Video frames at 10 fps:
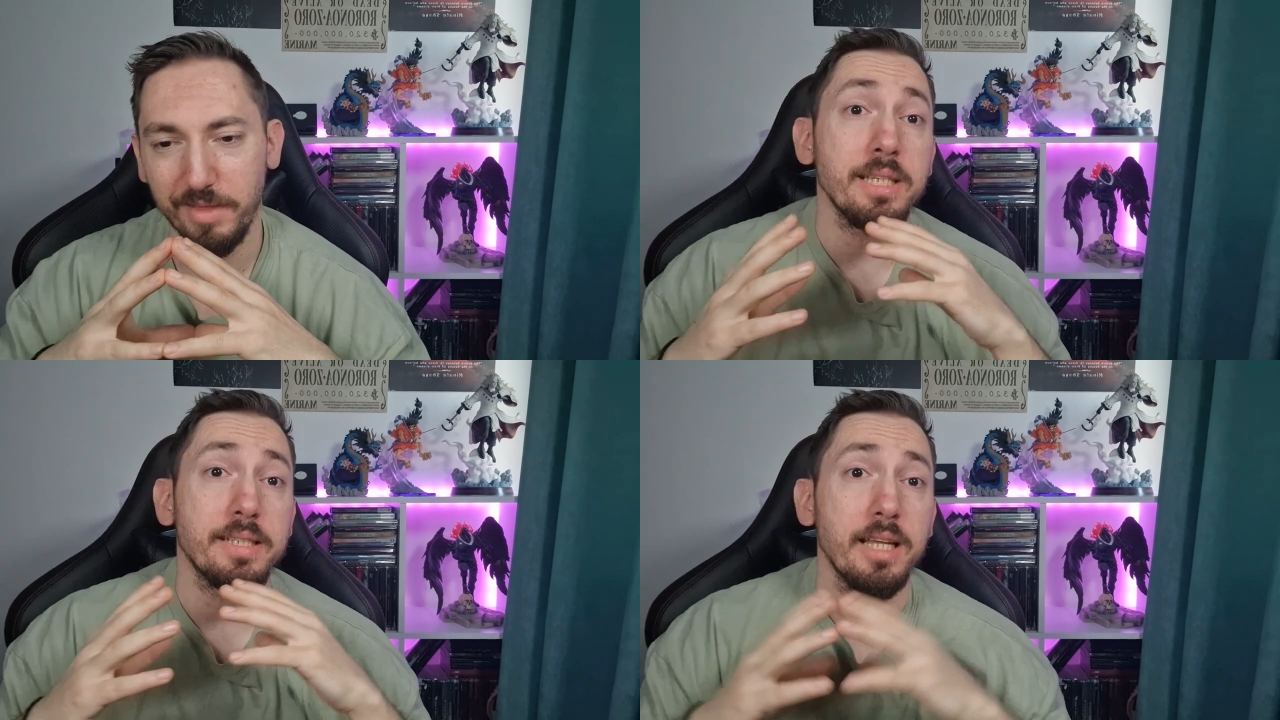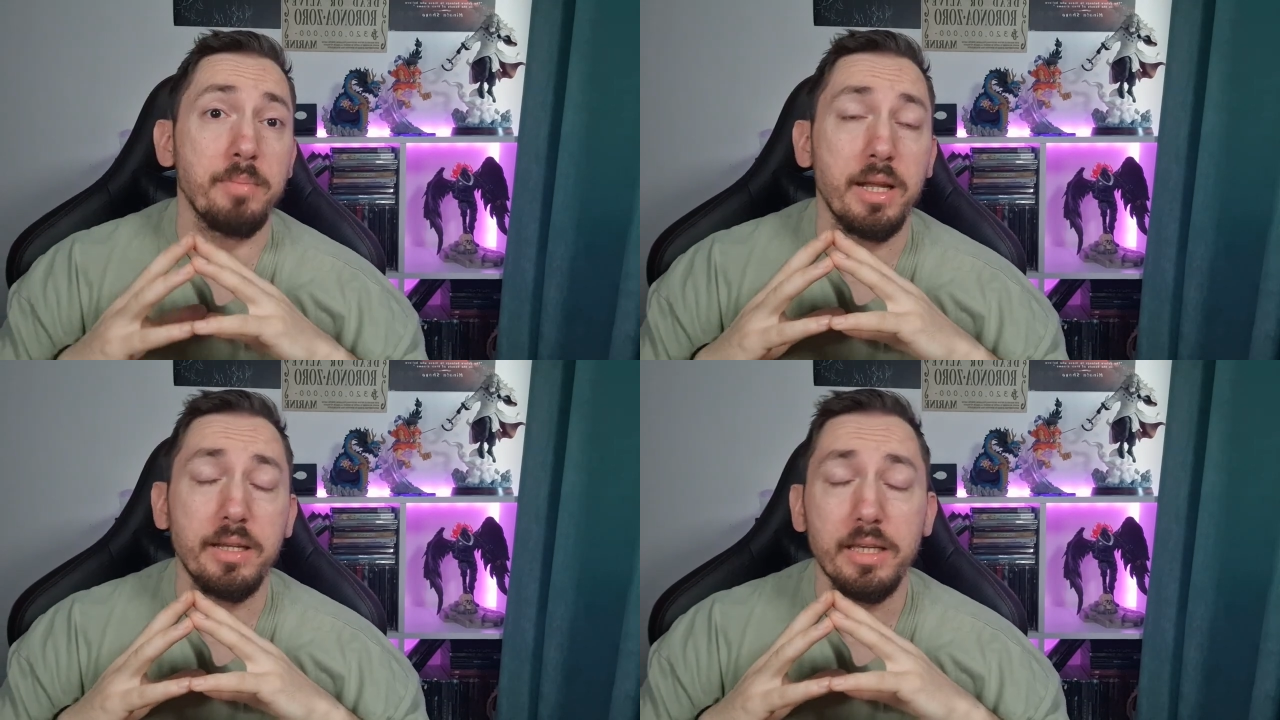Being
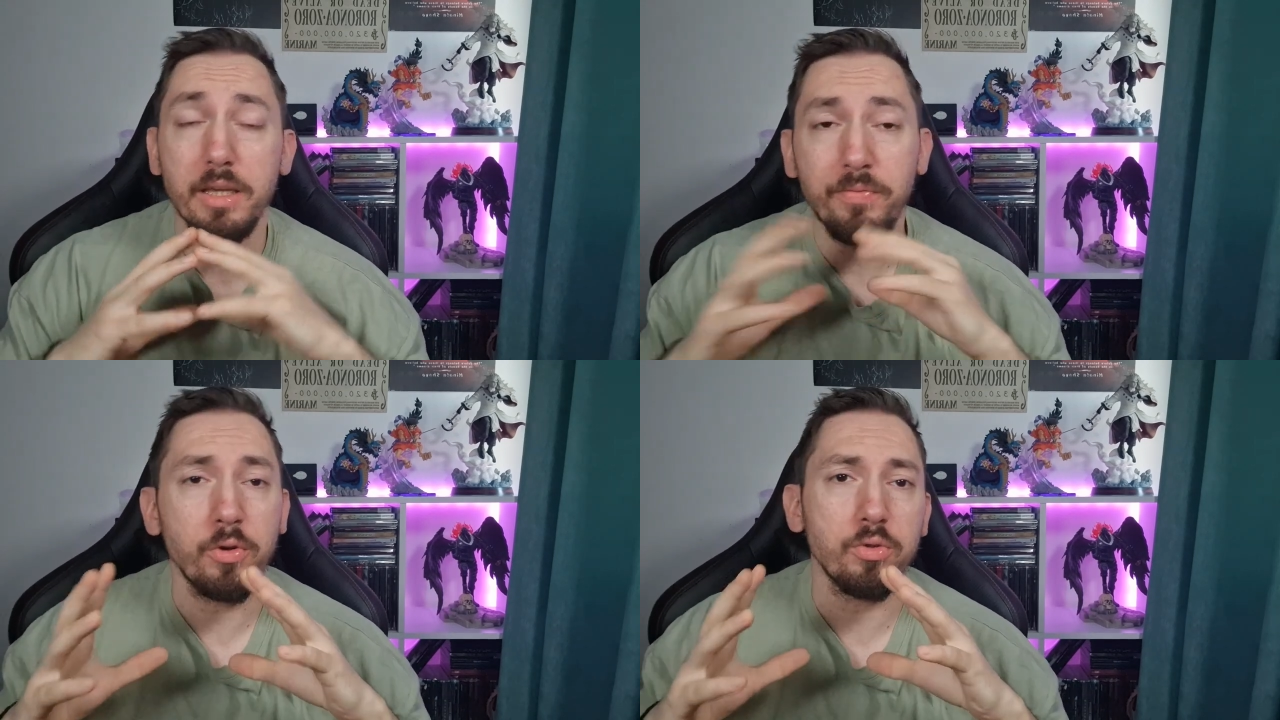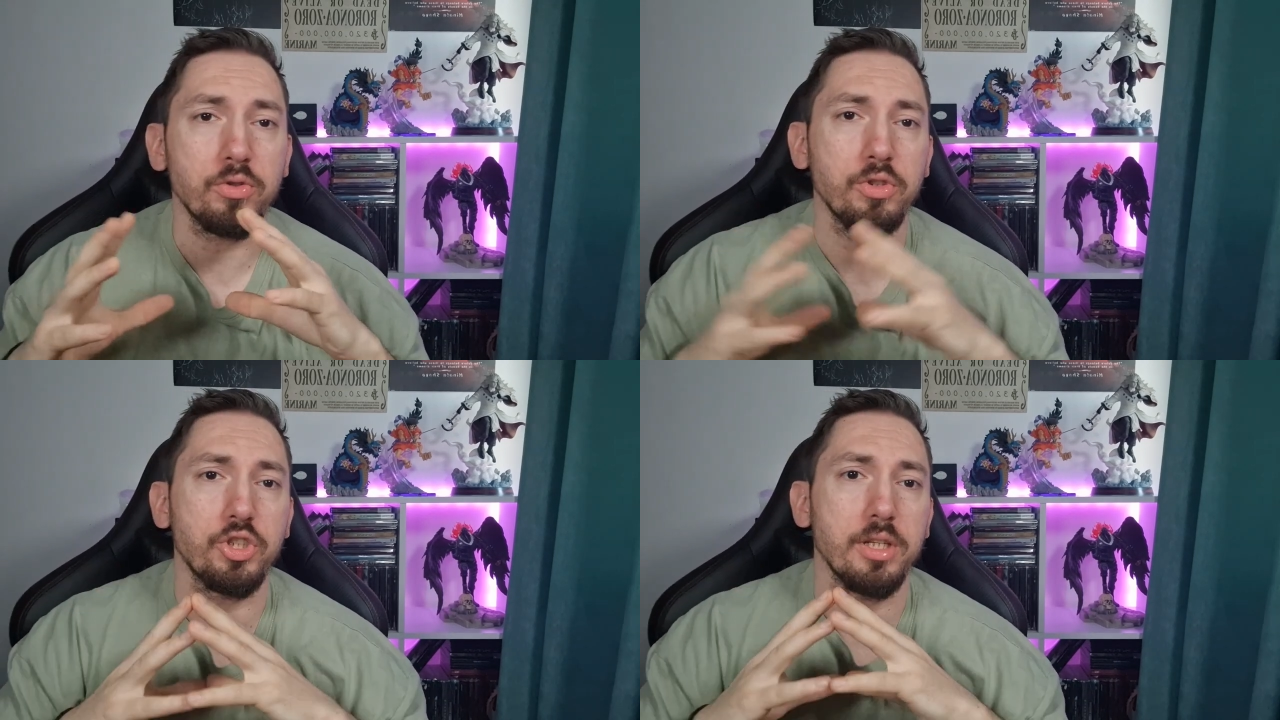said, man, if you're new
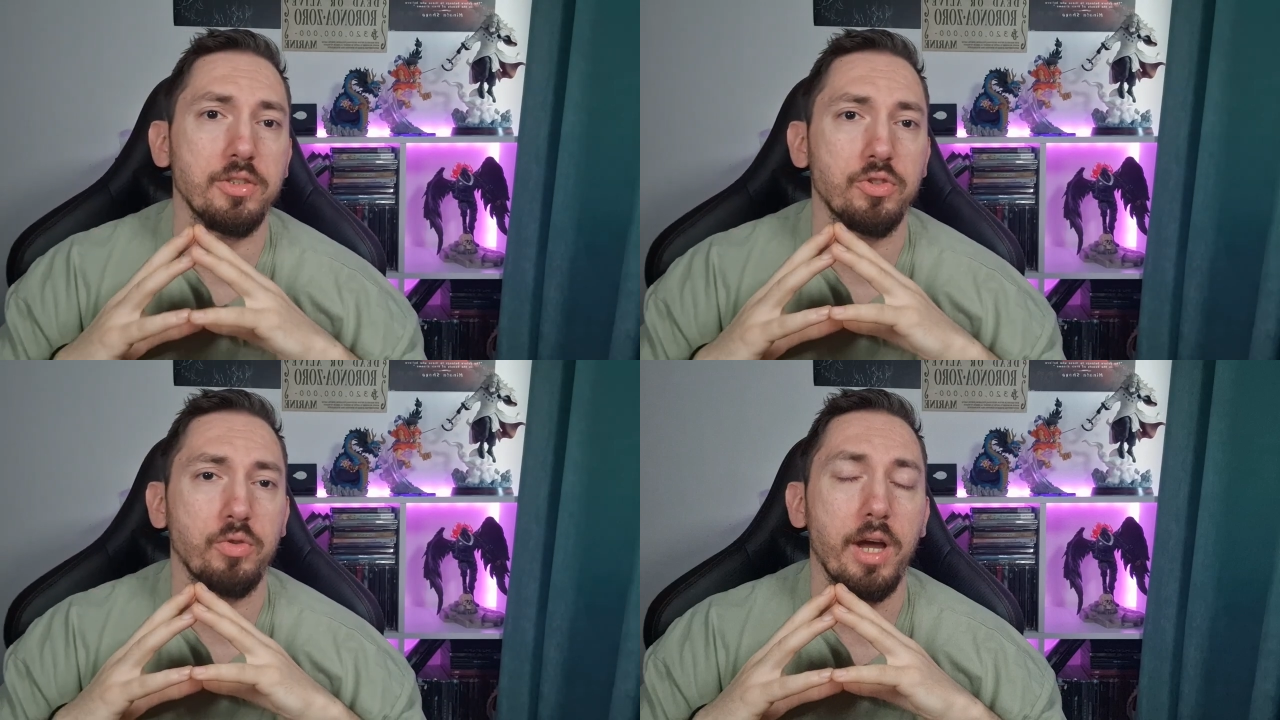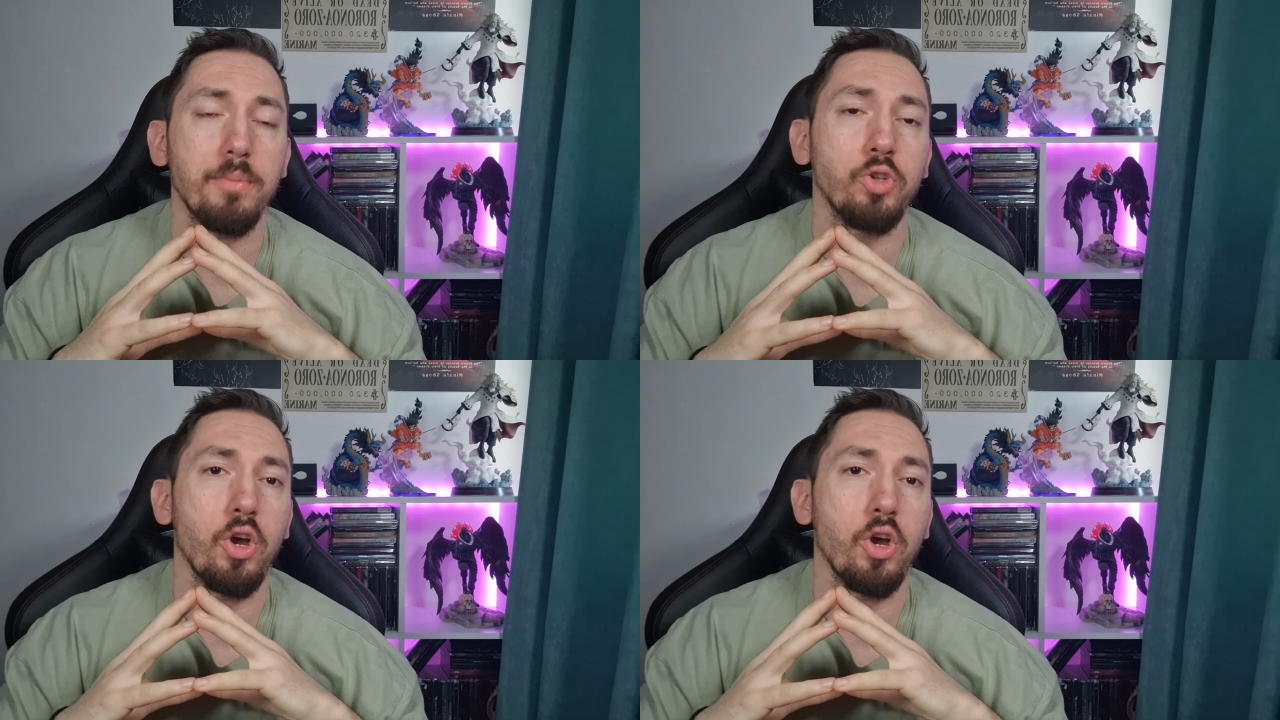to the channel, subscribe,